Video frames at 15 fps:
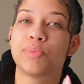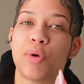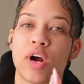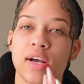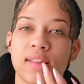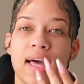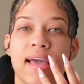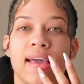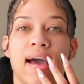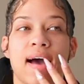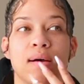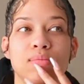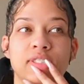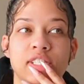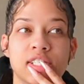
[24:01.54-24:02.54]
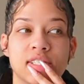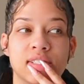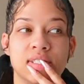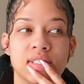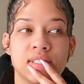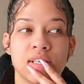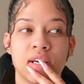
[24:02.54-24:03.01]
part like i'm
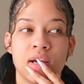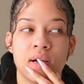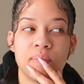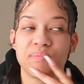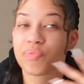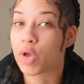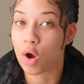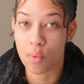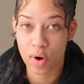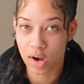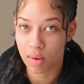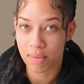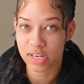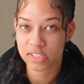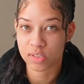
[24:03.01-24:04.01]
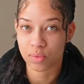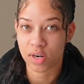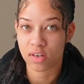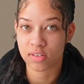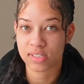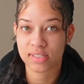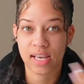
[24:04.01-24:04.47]
just aware of my
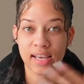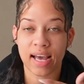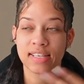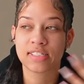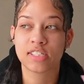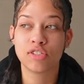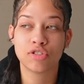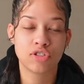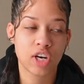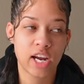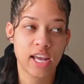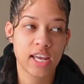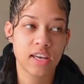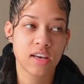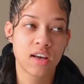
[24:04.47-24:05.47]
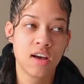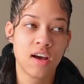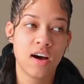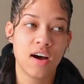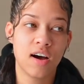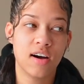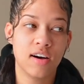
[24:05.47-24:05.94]
surroundings like i still drank
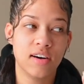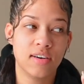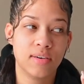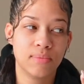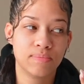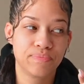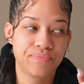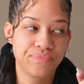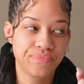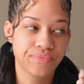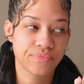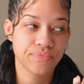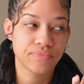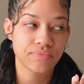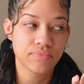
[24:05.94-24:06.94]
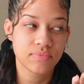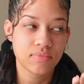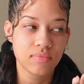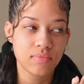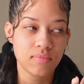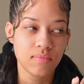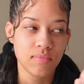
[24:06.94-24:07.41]
um
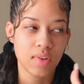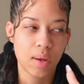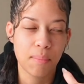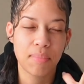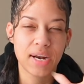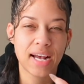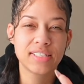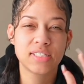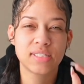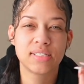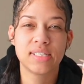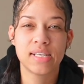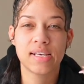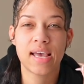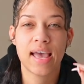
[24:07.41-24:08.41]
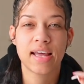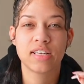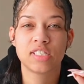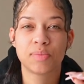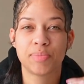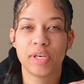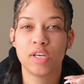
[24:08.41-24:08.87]
but I just did it at a
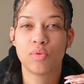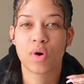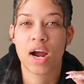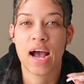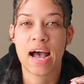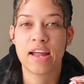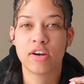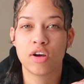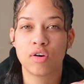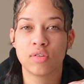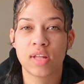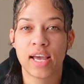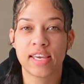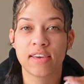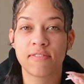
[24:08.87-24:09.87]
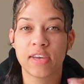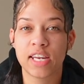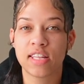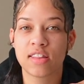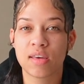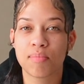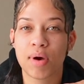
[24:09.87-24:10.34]
speed where I know like if
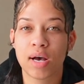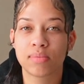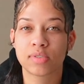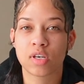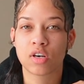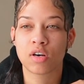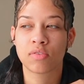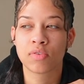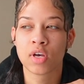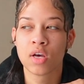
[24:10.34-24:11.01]
anything pops off,